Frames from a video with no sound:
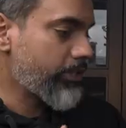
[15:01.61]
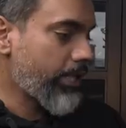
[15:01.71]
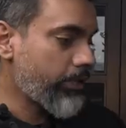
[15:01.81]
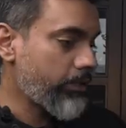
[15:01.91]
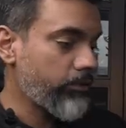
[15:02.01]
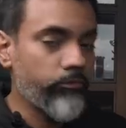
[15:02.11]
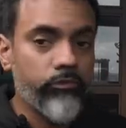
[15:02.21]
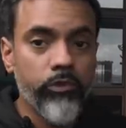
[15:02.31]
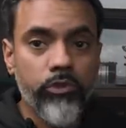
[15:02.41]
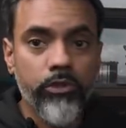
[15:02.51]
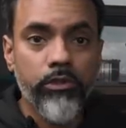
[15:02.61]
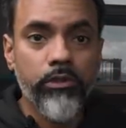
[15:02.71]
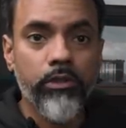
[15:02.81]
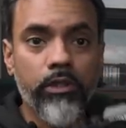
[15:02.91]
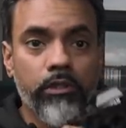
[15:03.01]
that in the future,
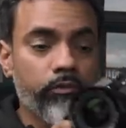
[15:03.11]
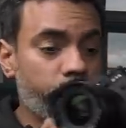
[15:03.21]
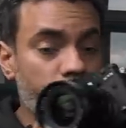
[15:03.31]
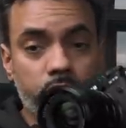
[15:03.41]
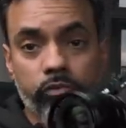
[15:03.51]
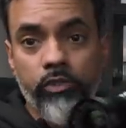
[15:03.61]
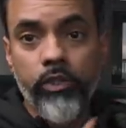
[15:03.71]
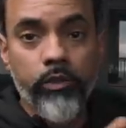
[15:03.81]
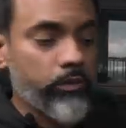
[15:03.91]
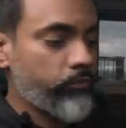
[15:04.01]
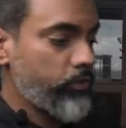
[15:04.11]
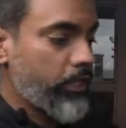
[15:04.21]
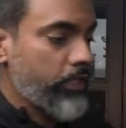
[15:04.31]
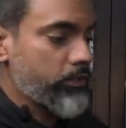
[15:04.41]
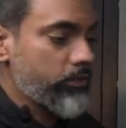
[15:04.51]
a future video, if you
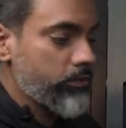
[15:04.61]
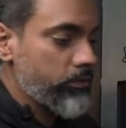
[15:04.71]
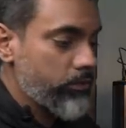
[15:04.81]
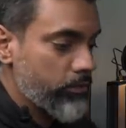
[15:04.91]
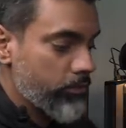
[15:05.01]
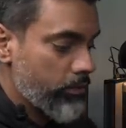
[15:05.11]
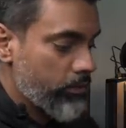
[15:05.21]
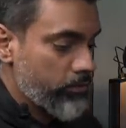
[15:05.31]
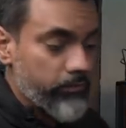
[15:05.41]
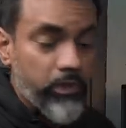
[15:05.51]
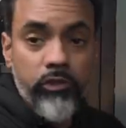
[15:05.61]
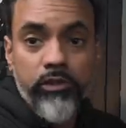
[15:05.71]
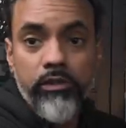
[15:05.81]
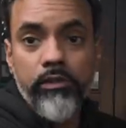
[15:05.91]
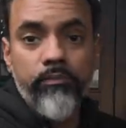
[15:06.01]
guys are
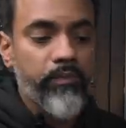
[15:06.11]
interested.